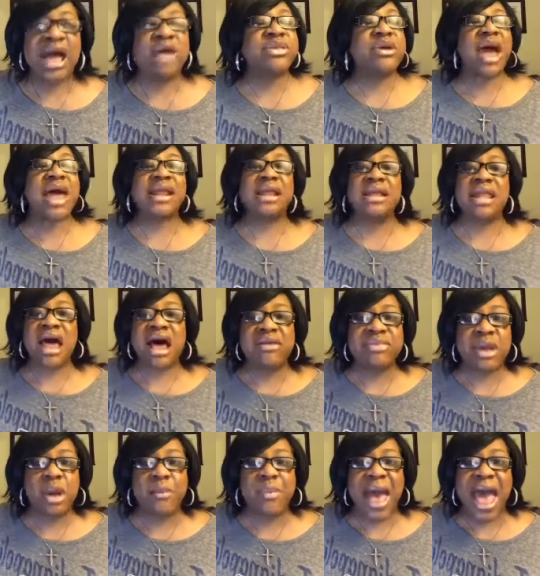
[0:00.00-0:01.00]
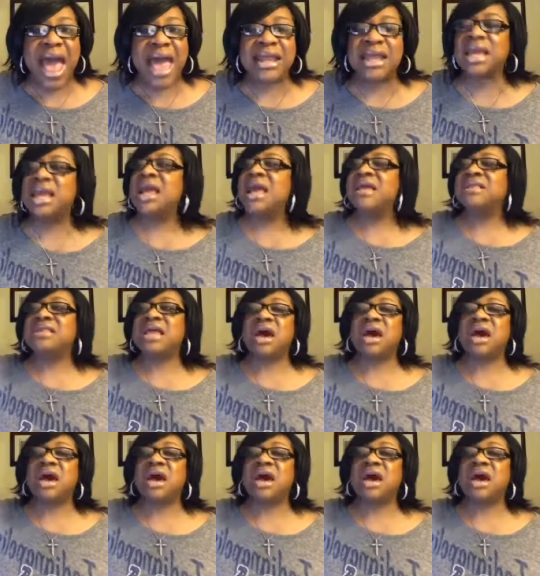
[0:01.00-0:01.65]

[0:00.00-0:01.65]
don't know how to love nobody.